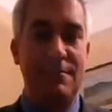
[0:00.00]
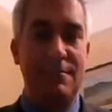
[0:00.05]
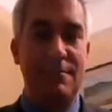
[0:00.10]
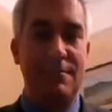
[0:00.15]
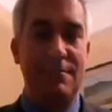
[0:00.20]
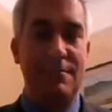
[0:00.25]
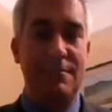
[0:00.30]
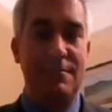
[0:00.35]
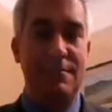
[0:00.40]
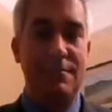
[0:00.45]

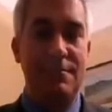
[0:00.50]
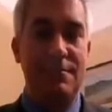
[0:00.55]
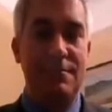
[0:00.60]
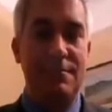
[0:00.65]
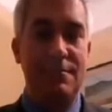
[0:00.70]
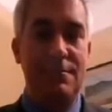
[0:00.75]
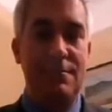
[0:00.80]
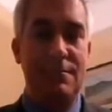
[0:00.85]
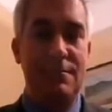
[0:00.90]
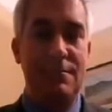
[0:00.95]

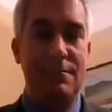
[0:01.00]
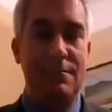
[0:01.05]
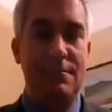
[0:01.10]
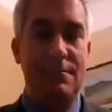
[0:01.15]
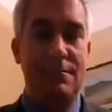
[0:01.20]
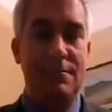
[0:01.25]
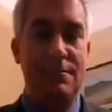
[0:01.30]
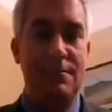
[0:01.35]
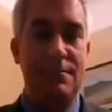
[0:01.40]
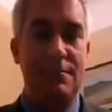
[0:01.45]

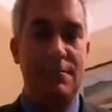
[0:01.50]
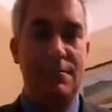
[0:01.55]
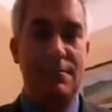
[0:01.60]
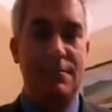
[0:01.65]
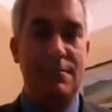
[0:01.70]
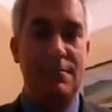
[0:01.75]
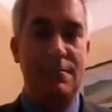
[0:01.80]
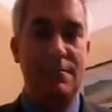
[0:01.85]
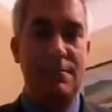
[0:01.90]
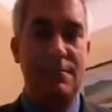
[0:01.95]

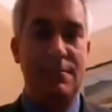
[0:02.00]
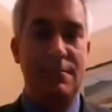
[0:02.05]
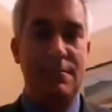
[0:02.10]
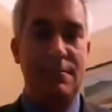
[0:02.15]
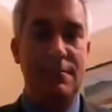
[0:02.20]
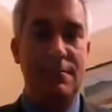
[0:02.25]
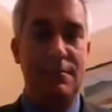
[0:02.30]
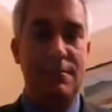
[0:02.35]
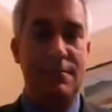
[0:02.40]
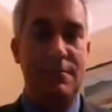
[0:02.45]

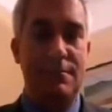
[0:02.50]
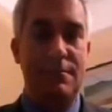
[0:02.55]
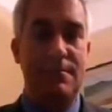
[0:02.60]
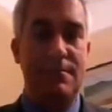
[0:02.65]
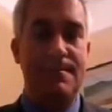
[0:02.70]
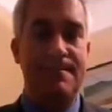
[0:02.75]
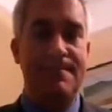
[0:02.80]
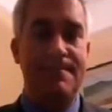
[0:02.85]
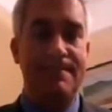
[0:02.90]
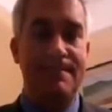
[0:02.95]

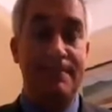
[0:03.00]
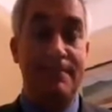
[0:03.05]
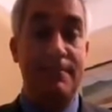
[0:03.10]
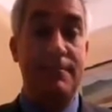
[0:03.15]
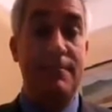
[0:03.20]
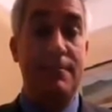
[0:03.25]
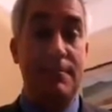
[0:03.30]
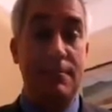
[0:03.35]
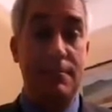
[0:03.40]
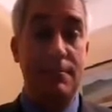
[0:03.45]

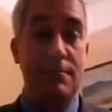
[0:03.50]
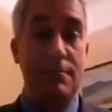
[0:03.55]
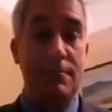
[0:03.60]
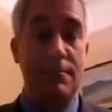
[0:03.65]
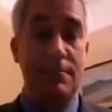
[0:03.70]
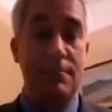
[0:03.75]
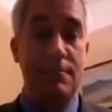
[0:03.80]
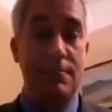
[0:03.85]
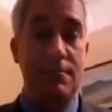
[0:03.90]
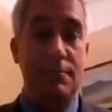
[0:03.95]

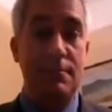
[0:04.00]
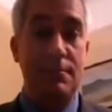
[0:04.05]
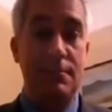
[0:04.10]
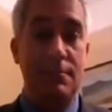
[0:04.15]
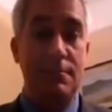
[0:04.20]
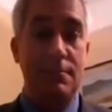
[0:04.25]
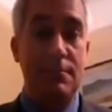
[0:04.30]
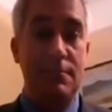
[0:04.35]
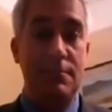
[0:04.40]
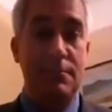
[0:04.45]

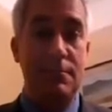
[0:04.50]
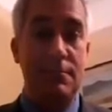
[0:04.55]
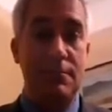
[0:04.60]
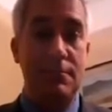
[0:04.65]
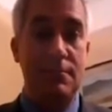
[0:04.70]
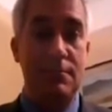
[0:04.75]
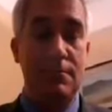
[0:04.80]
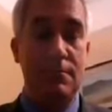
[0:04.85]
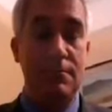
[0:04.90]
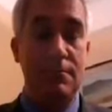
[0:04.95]

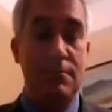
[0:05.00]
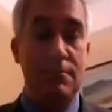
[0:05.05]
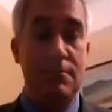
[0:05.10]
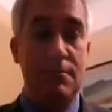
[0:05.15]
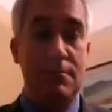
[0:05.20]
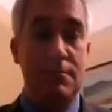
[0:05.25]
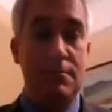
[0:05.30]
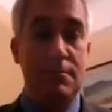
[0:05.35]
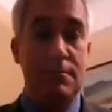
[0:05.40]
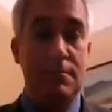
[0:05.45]

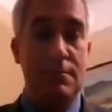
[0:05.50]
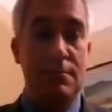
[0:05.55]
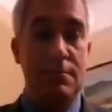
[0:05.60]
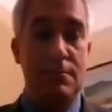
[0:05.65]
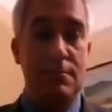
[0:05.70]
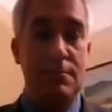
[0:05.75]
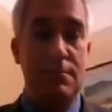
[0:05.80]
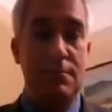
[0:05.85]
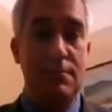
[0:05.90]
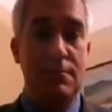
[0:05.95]

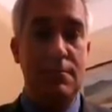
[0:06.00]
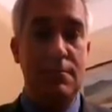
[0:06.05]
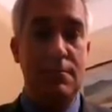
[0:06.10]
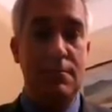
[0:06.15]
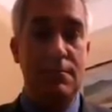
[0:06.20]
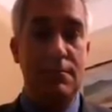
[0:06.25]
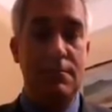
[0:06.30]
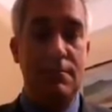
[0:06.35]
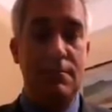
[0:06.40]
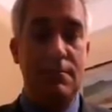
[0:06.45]

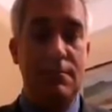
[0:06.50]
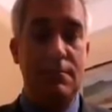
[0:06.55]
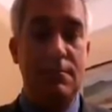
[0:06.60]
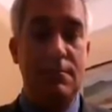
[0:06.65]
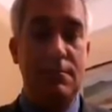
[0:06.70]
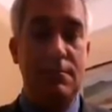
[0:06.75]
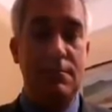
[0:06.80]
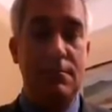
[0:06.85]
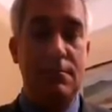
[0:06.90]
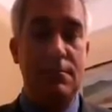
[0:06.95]

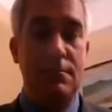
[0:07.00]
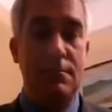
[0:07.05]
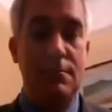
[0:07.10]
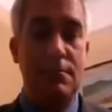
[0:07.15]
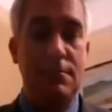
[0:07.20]
(silent)